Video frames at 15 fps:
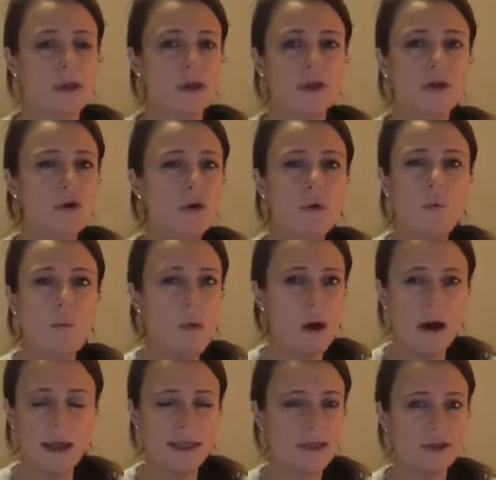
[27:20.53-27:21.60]
Not
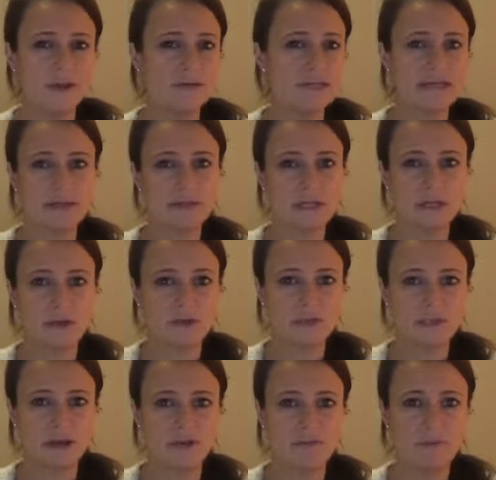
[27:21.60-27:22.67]
why are you doubting
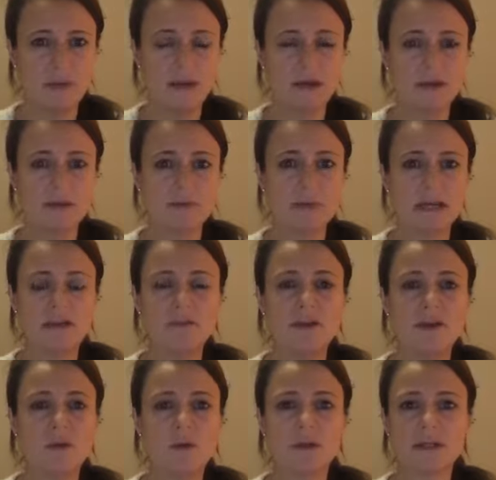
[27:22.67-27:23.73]
yourself, because whenever
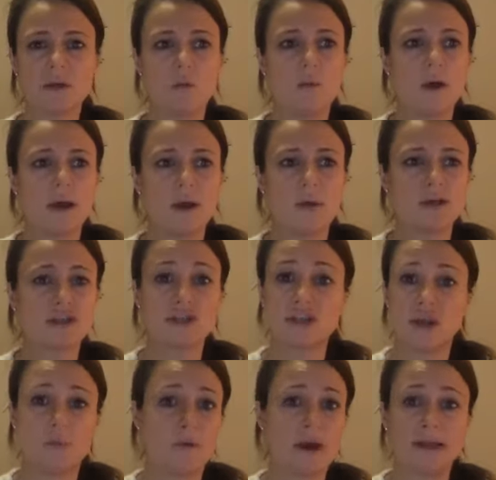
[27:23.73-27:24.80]
you ask a why question,
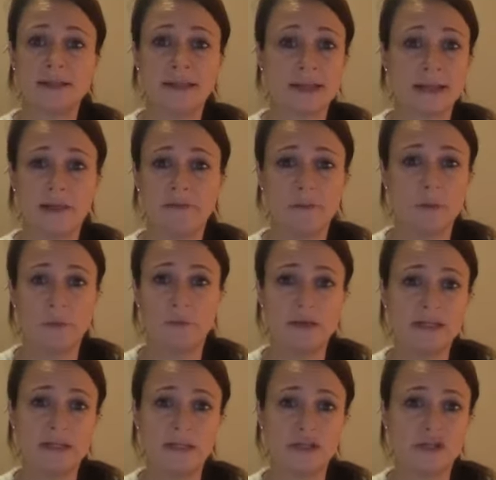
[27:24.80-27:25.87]
your brain's going to give you a
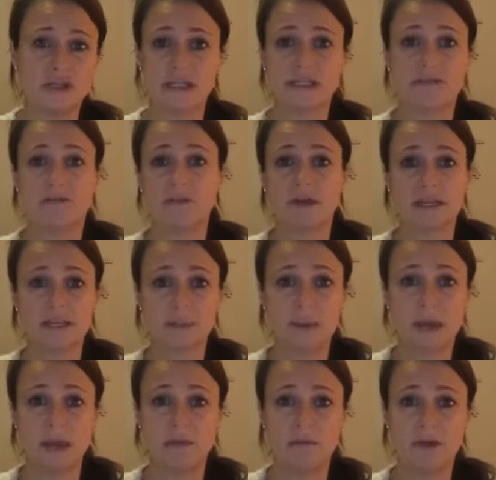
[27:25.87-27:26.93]
reason and justify its
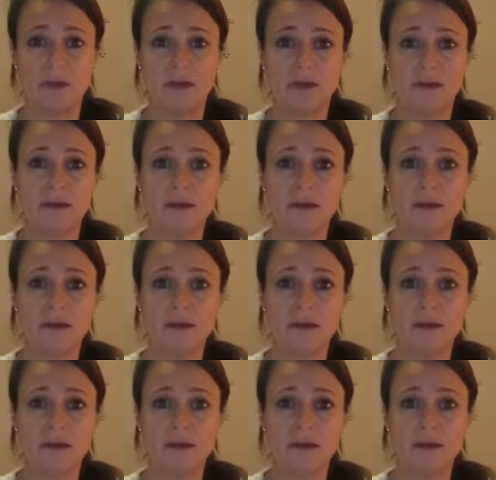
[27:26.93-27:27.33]
behavior.